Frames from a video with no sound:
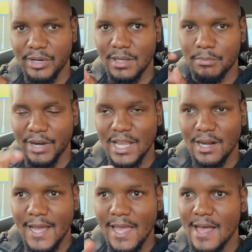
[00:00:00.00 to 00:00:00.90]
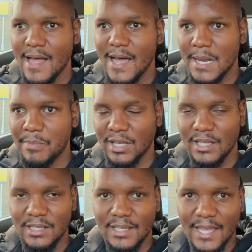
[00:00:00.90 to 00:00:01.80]
a brake light and bring an
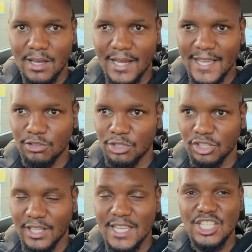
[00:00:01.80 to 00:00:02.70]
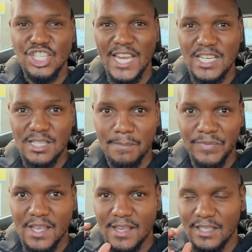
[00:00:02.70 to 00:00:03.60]
indicator light as well, so that you can change them
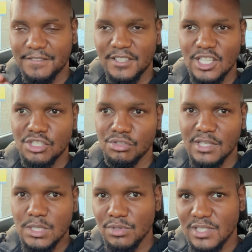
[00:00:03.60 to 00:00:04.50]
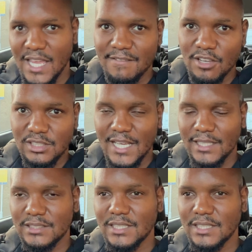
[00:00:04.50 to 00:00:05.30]
if you need to. This will save your test.